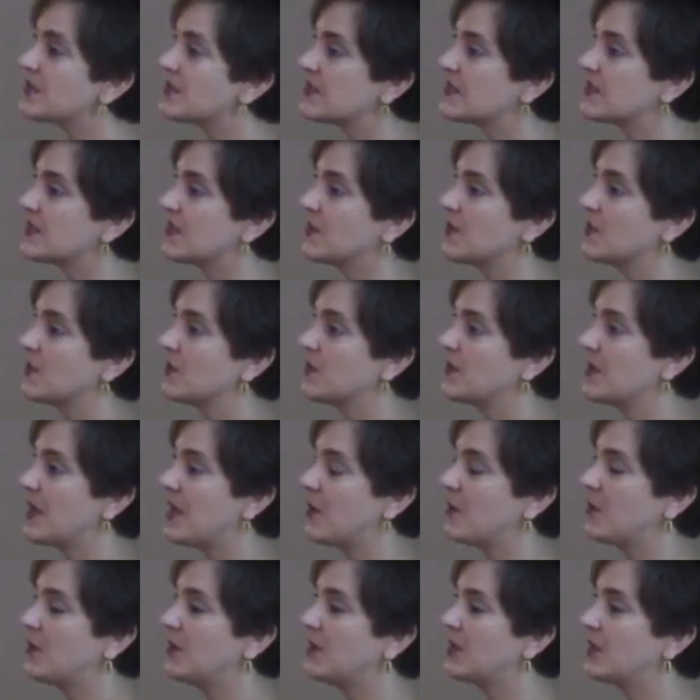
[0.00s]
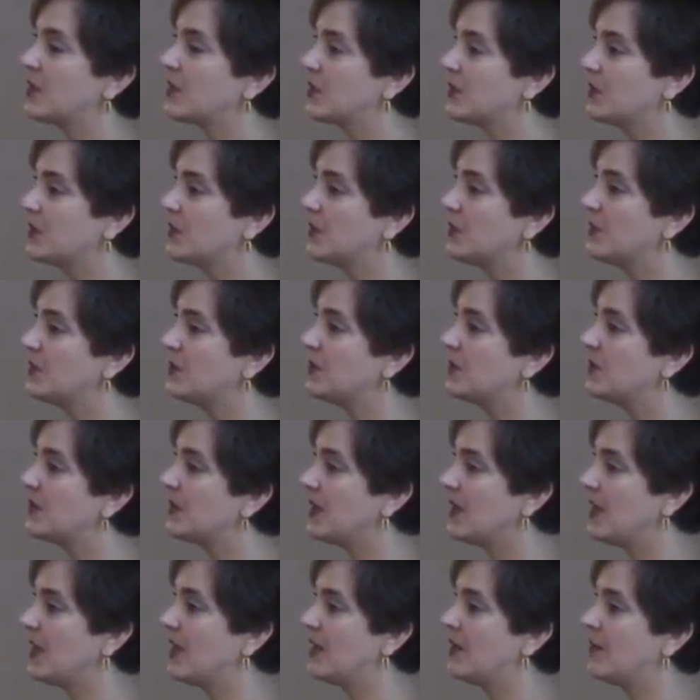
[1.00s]
so that would include
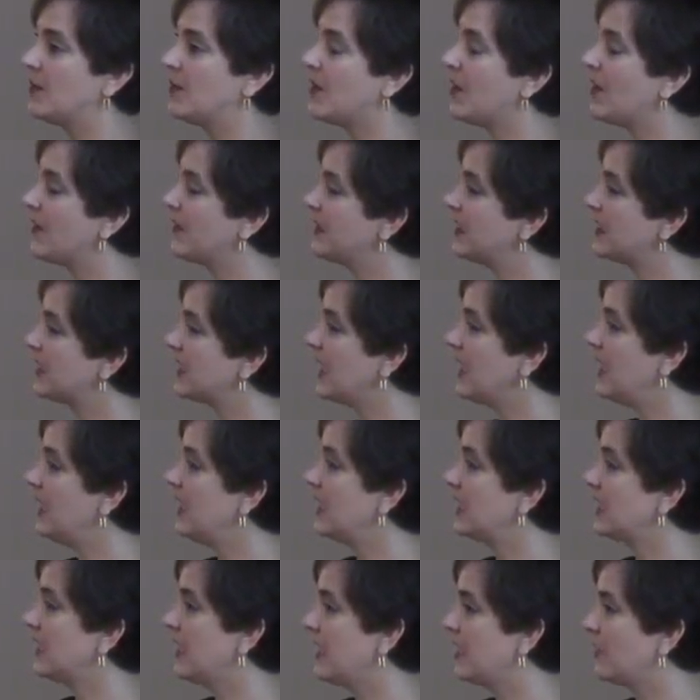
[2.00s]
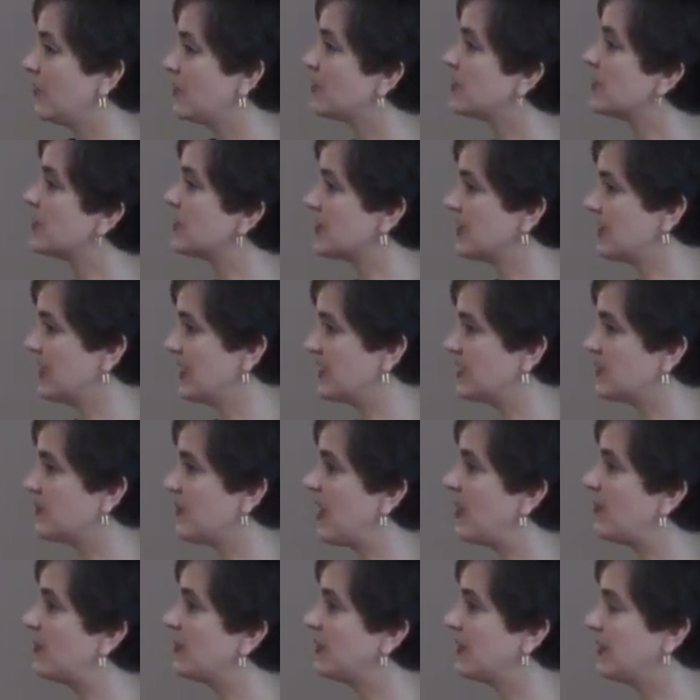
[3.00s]
um, all the Akkadian languages, so that's
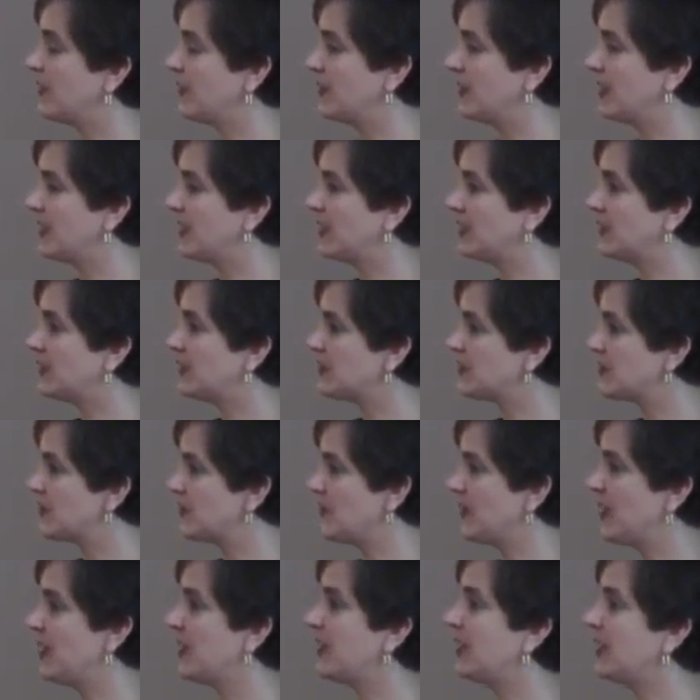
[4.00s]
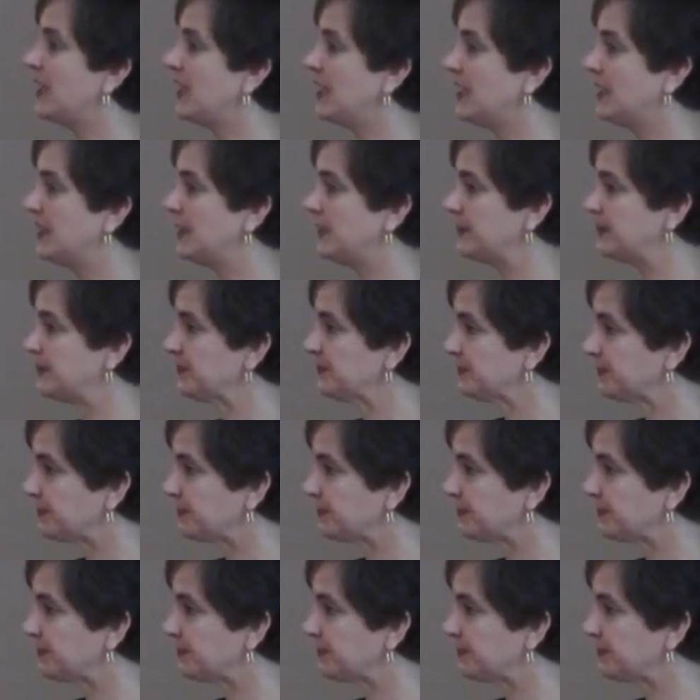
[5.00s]
Babylonian, Sumerian,